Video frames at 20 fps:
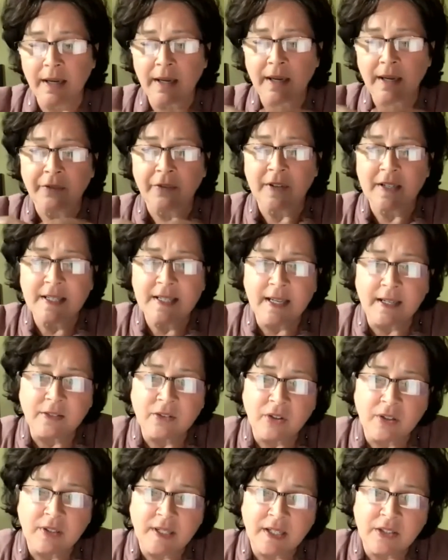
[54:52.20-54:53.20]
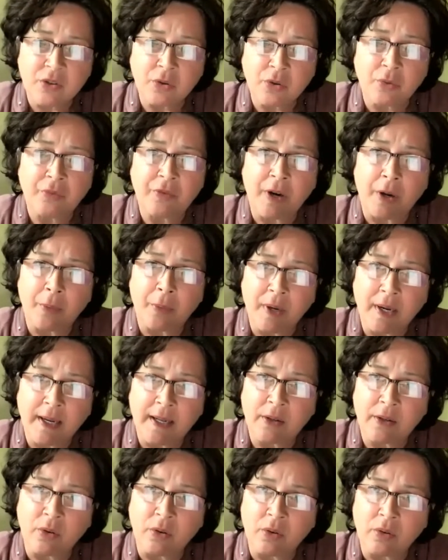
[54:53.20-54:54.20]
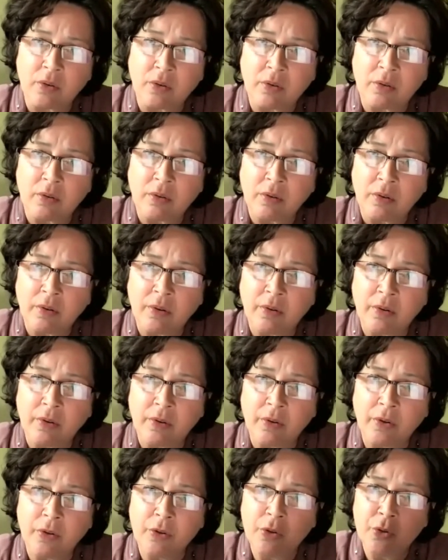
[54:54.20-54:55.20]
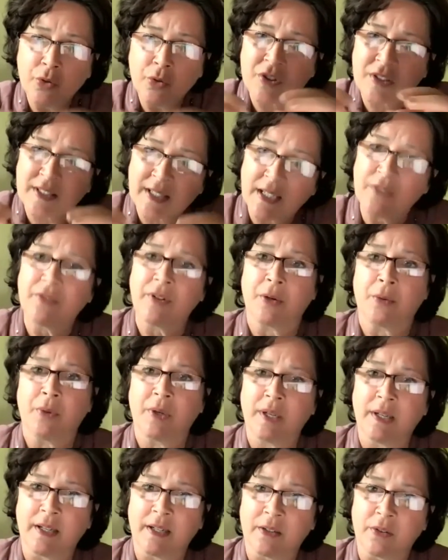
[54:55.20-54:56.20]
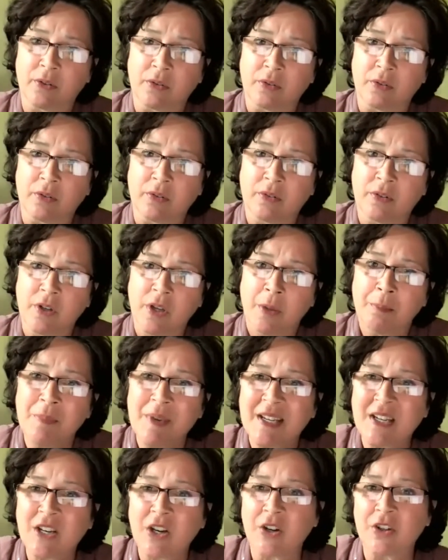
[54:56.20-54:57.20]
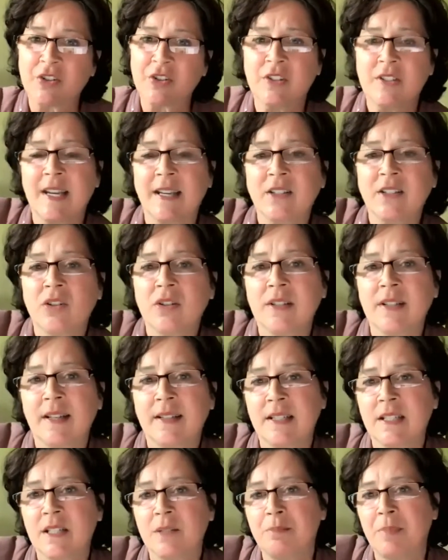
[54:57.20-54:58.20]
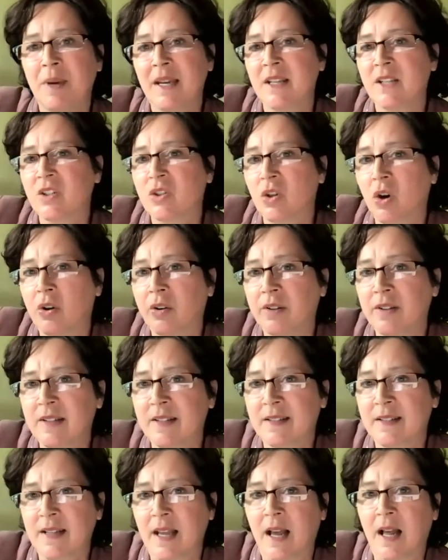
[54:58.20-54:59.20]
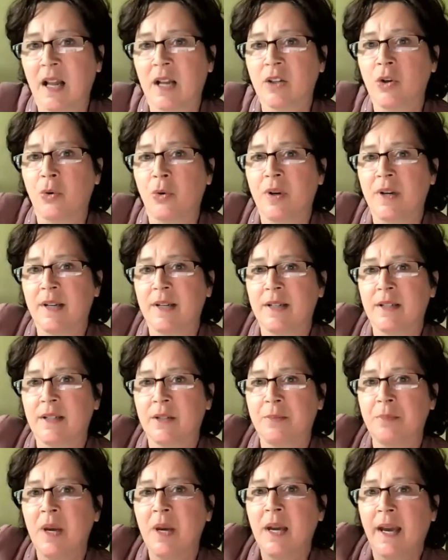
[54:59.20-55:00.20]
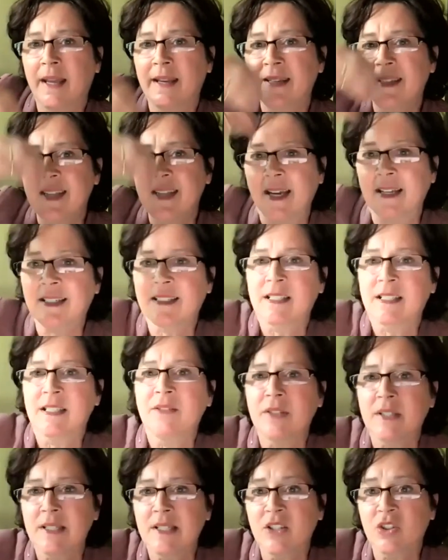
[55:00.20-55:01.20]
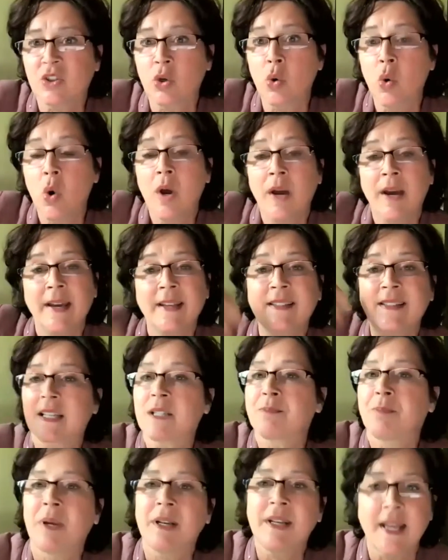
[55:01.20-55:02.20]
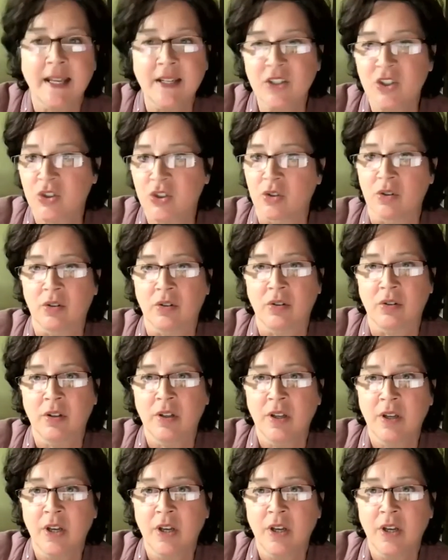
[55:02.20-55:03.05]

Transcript: if in the internet you're very little, you stay very little, because the internet is based on this algorithm and the activity. So it's exponential.